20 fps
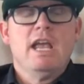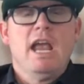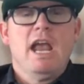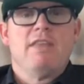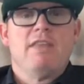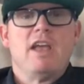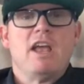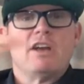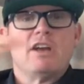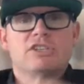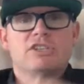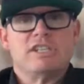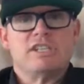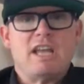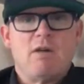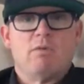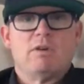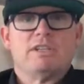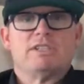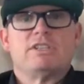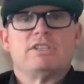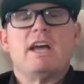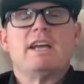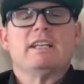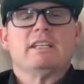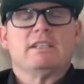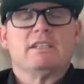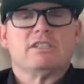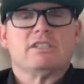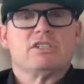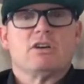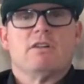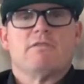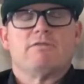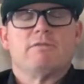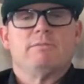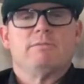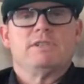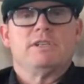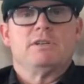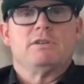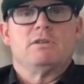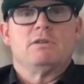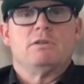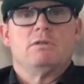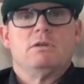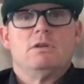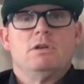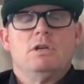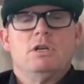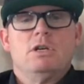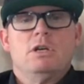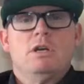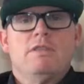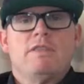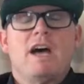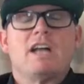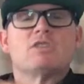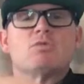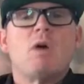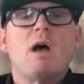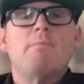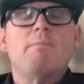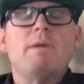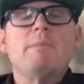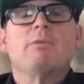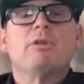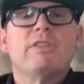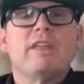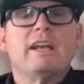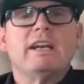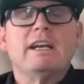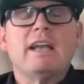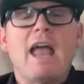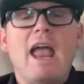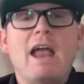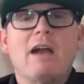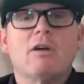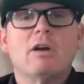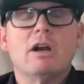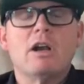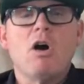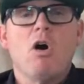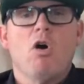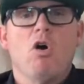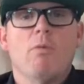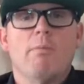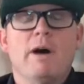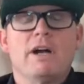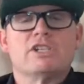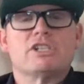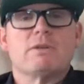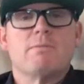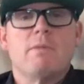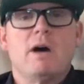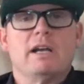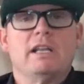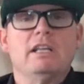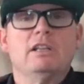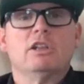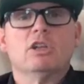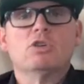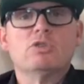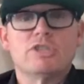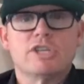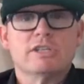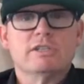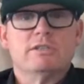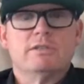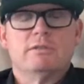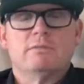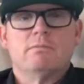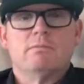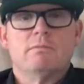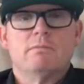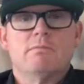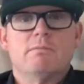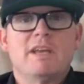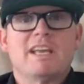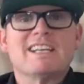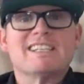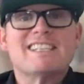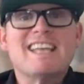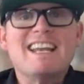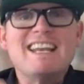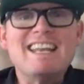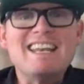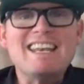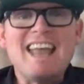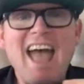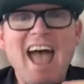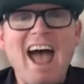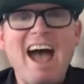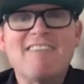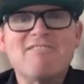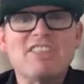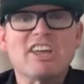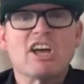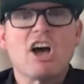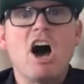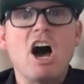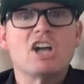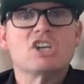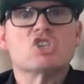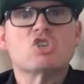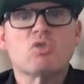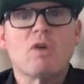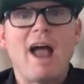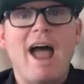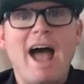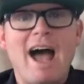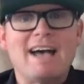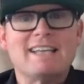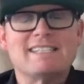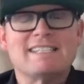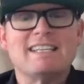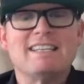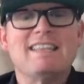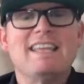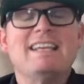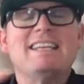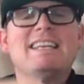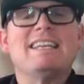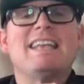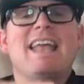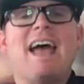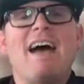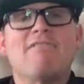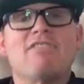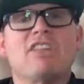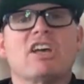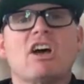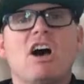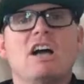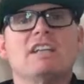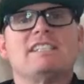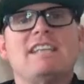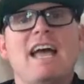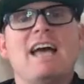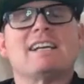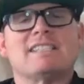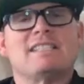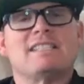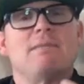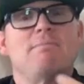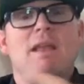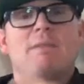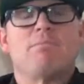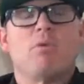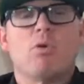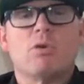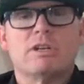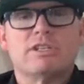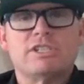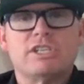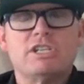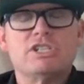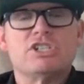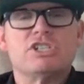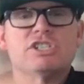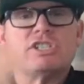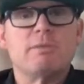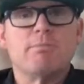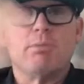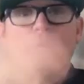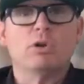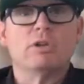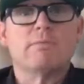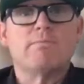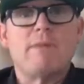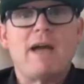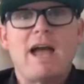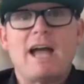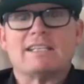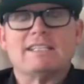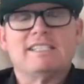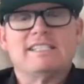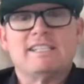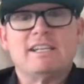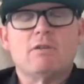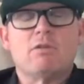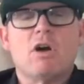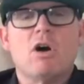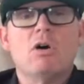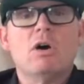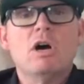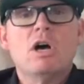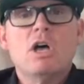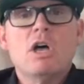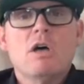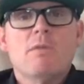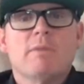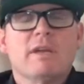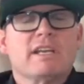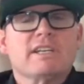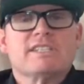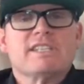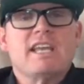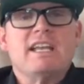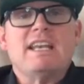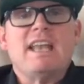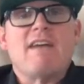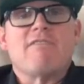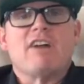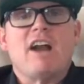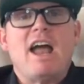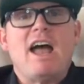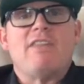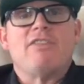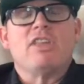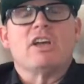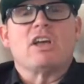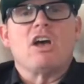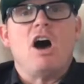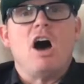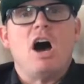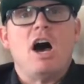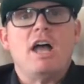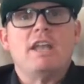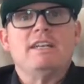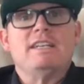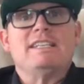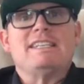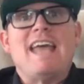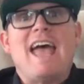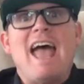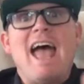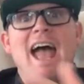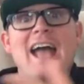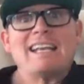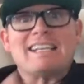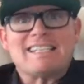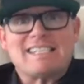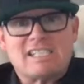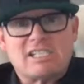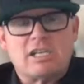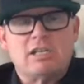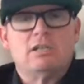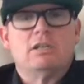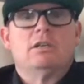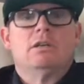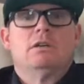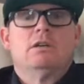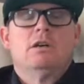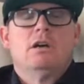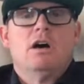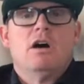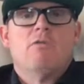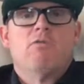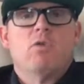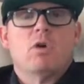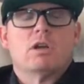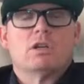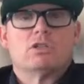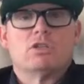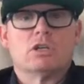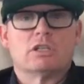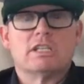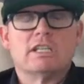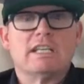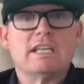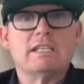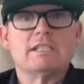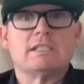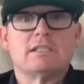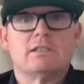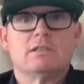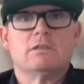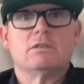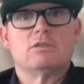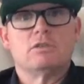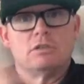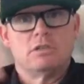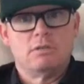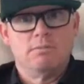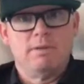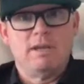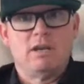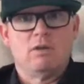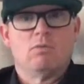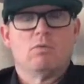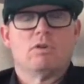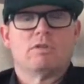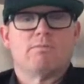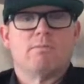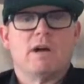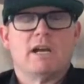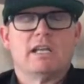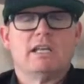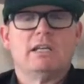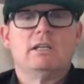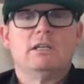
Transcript: And they understand what it's like to start from zero. That's why people that inherit a whole bunch of money lose it, because they didn't have the contrast and they didn't have the context. They made poor decisions that pulled them back to zero because they never had the context of what it took to get to being worth money.